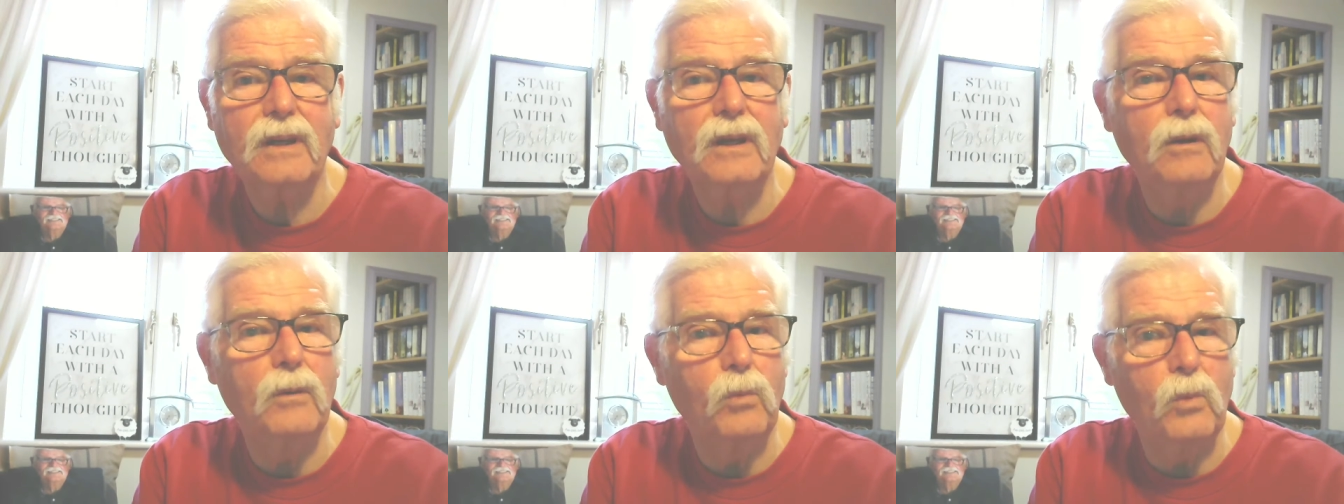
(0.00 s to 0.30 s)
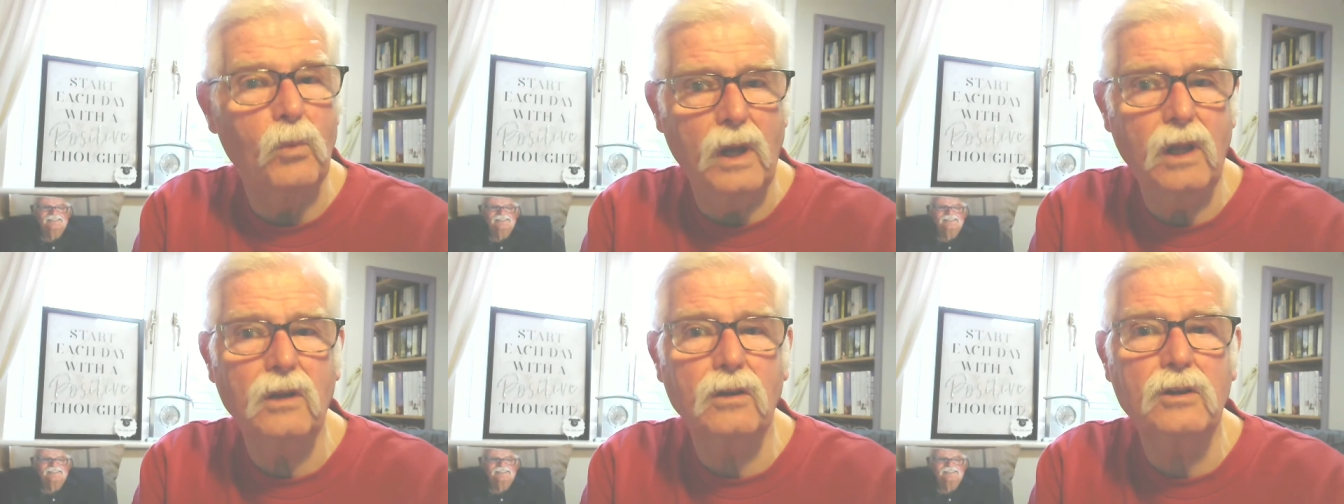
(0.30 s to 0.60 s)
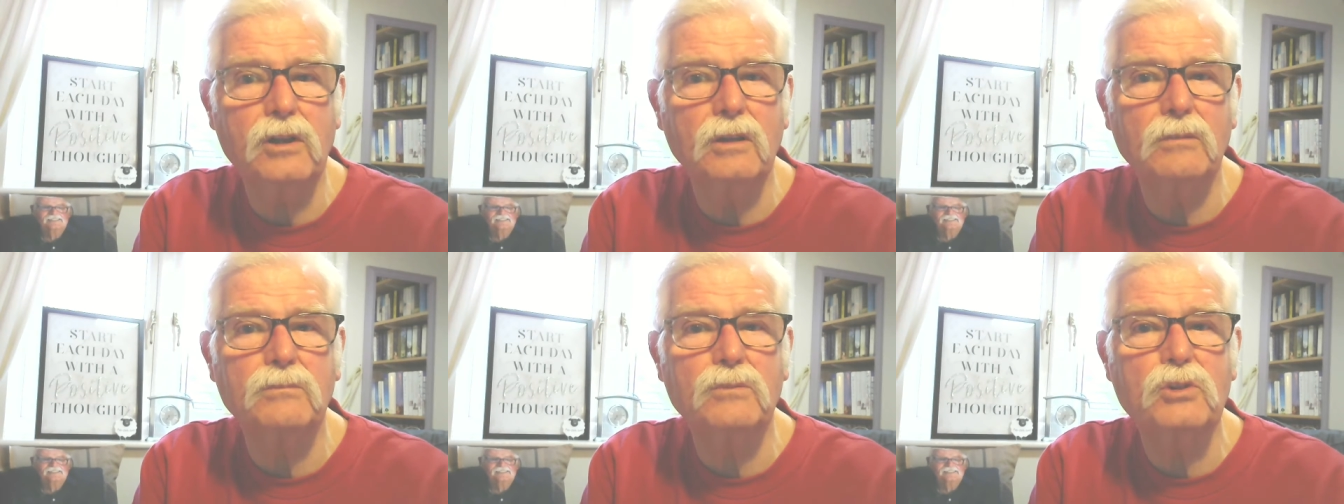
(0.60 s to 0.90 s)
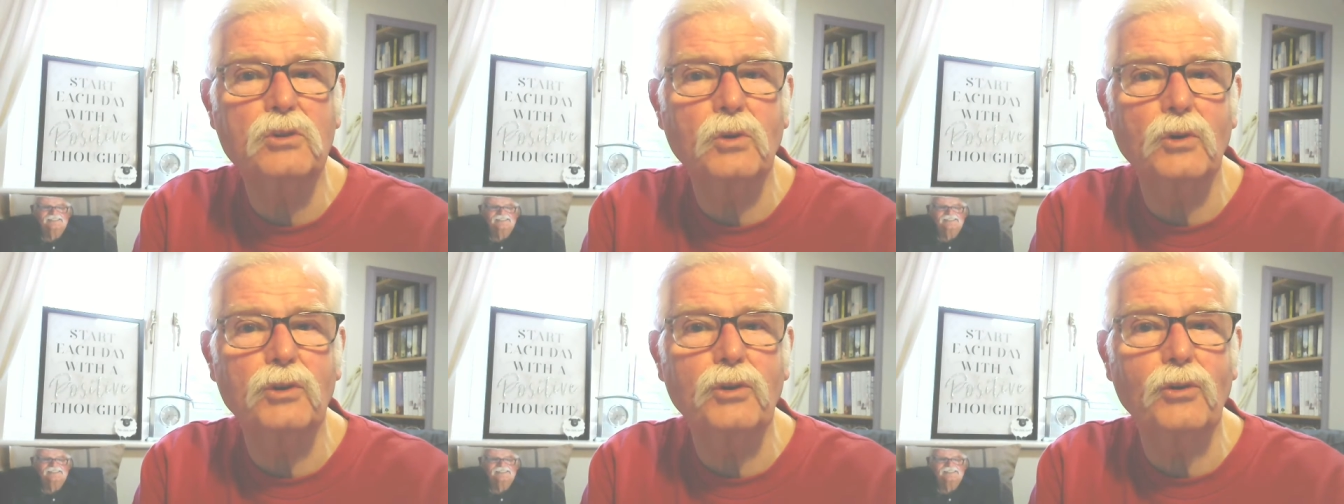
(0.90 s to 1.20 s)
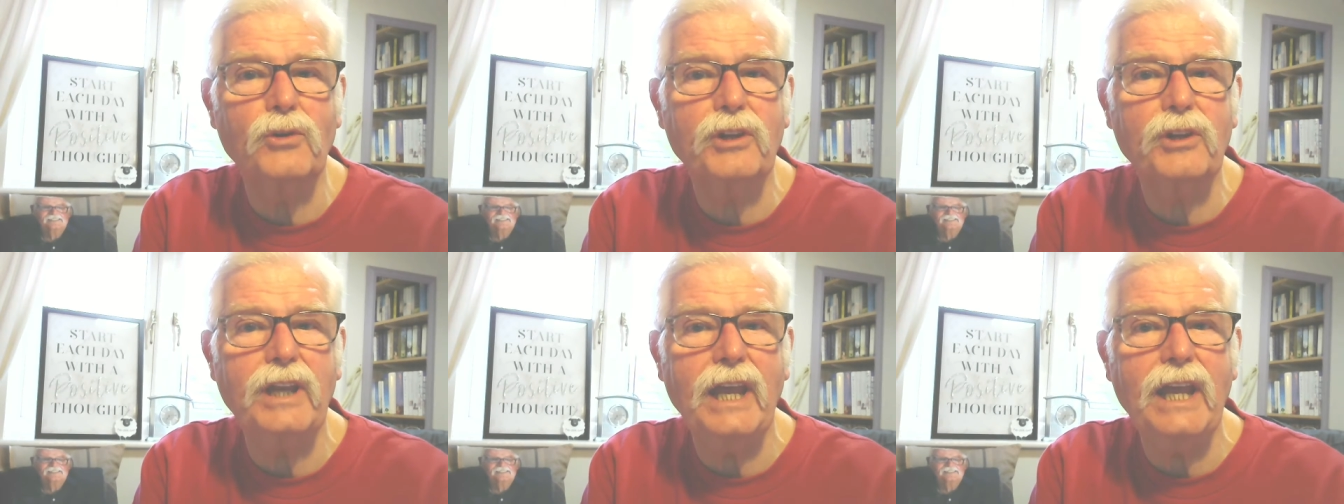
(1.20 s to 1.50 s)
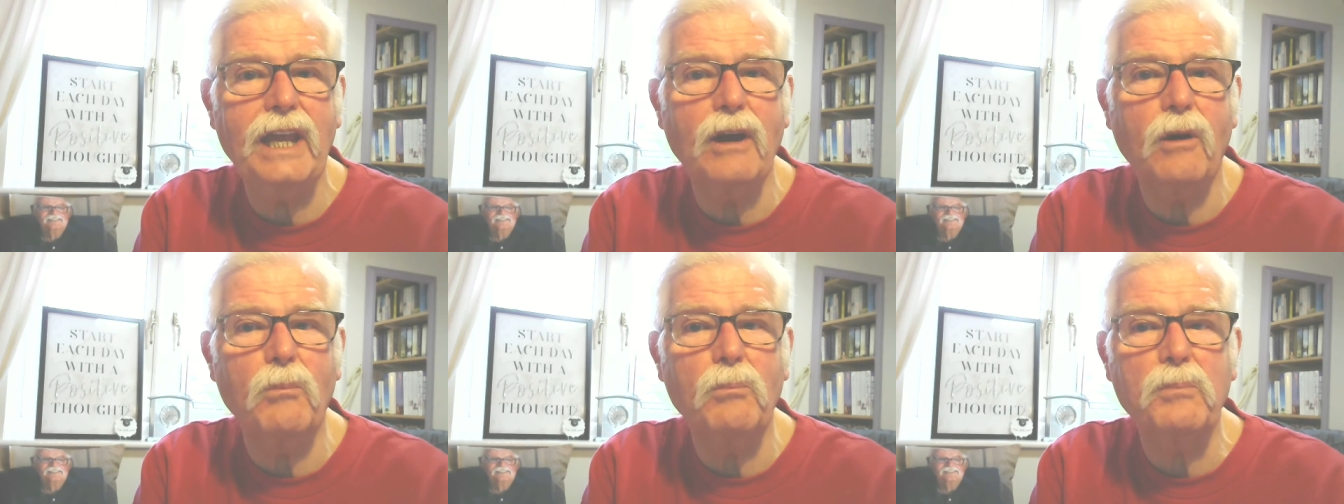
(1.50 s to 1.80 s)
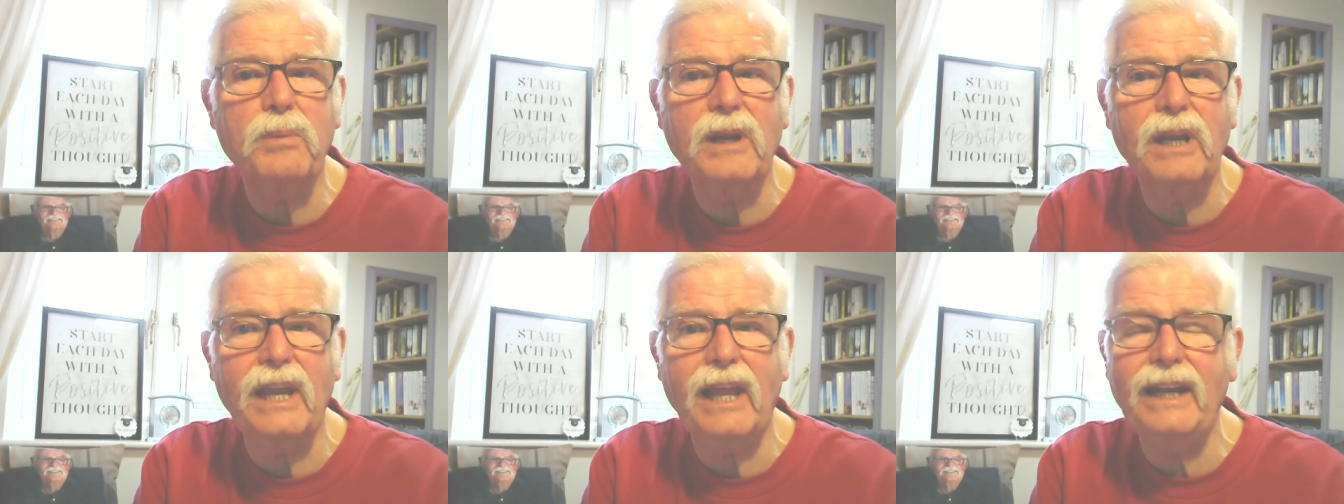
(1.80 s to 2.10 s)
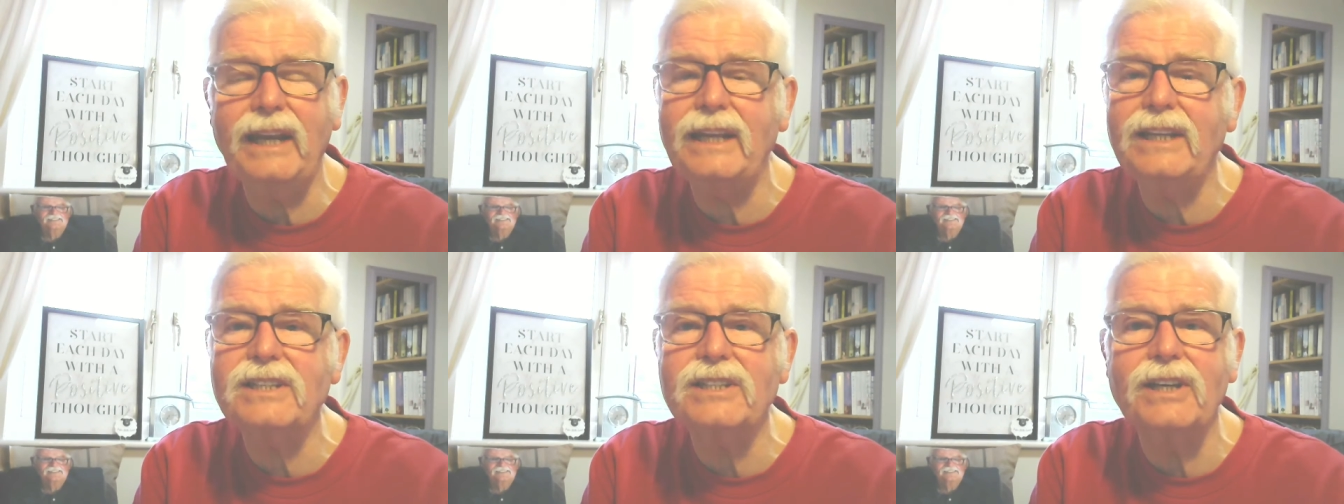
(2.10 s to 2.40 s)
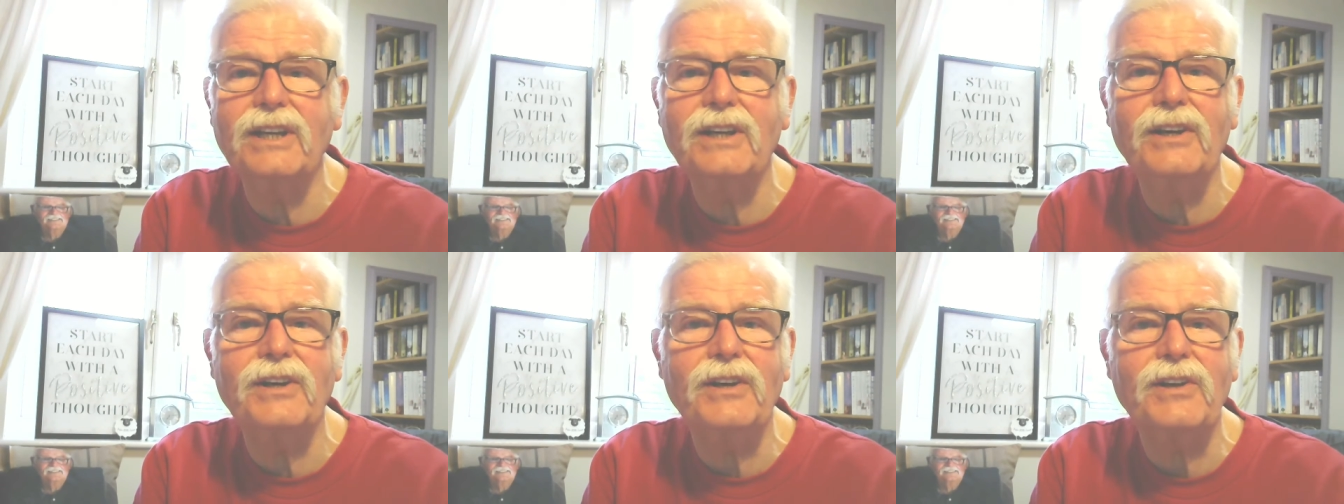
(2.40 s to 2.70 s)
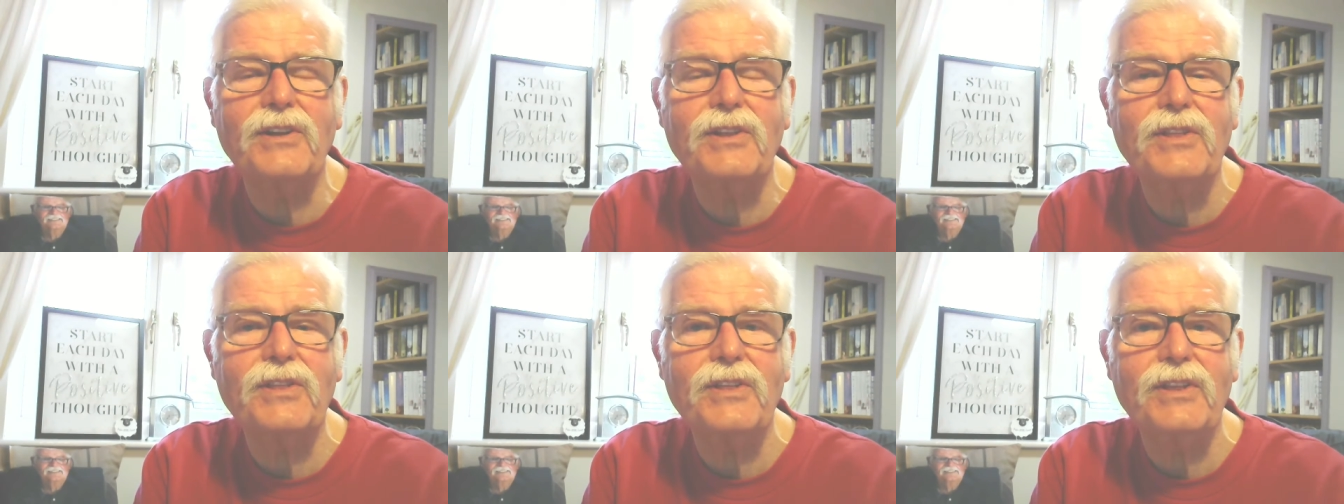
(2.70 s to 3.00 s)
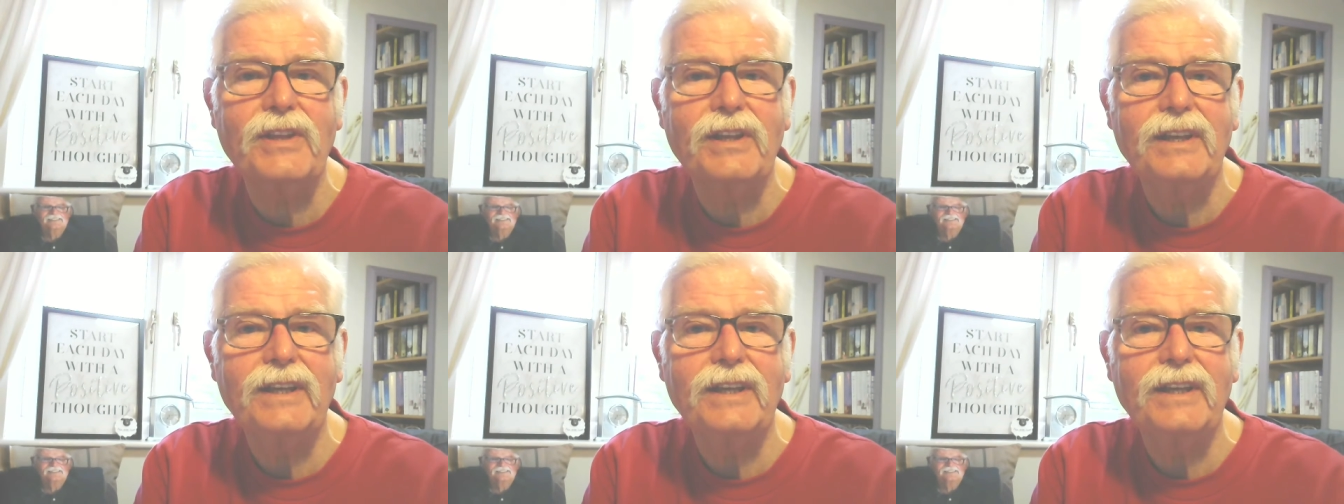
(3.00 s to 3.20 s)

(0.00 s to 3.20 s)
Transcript: and welcome to another day on planet Earth.